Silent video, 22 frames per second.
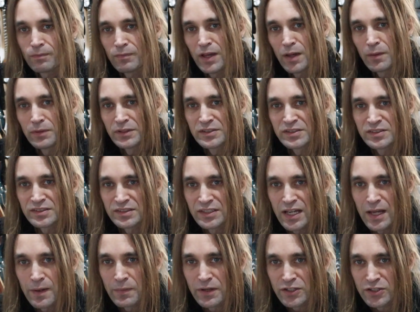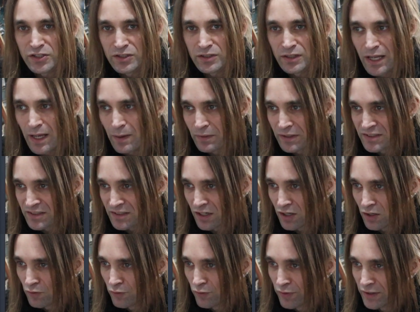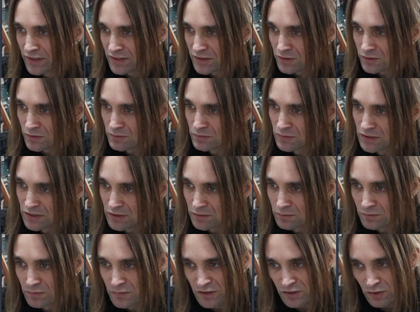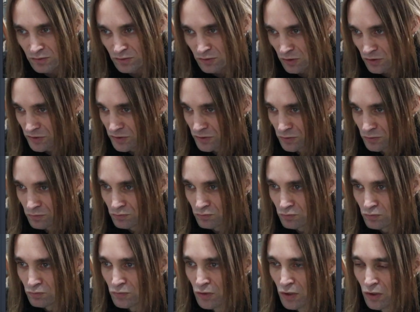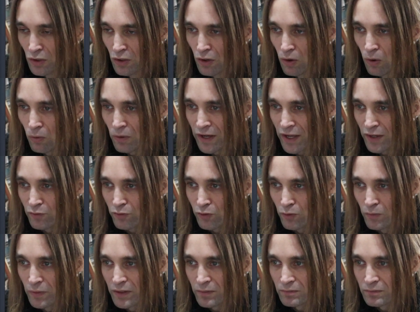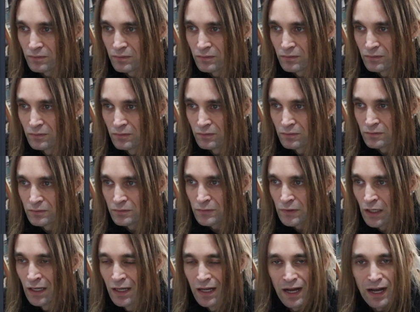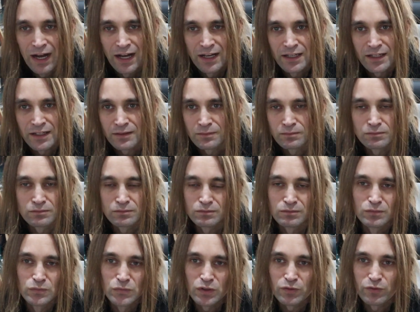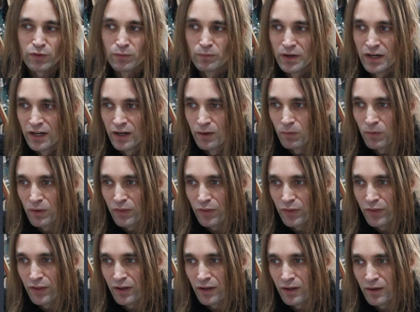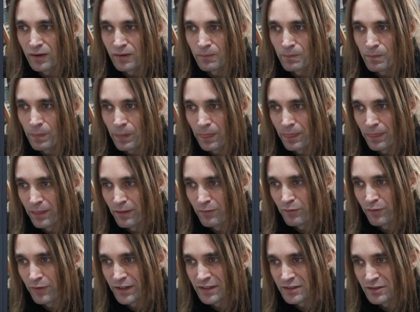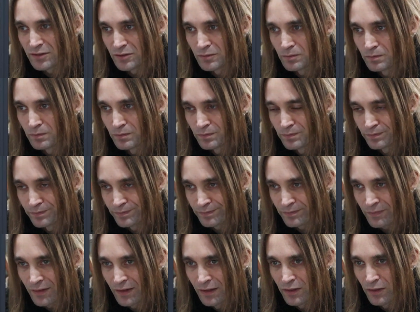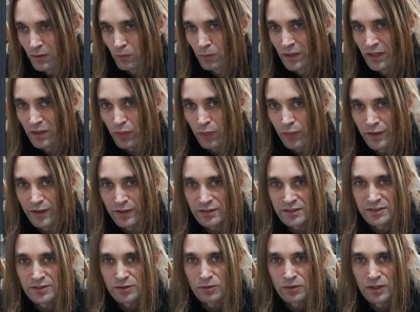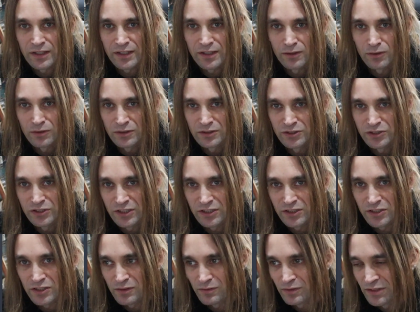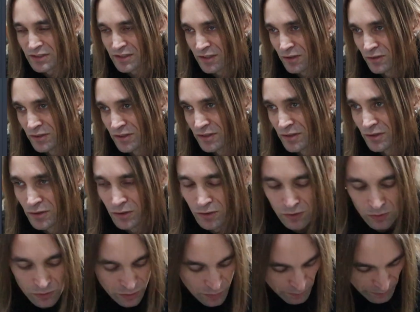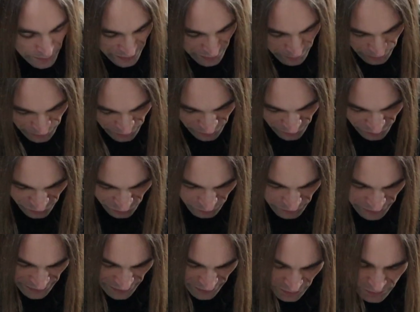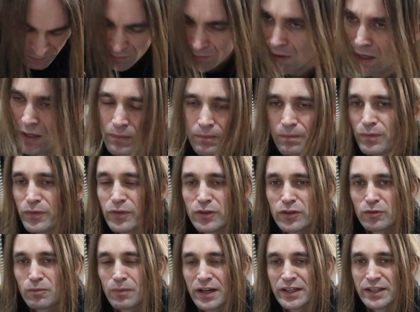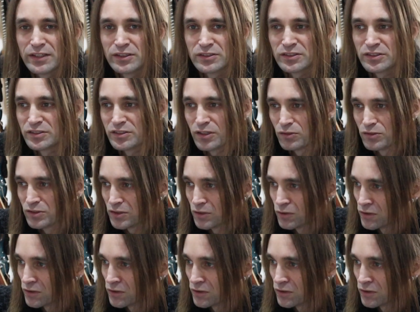Maybe it's the MXR phaser here. Sounds also okay for me. I'm not familiar with the phaser, the real thing, so I cannot judge if it sounds good or bad, but to me, to my ears, it sounds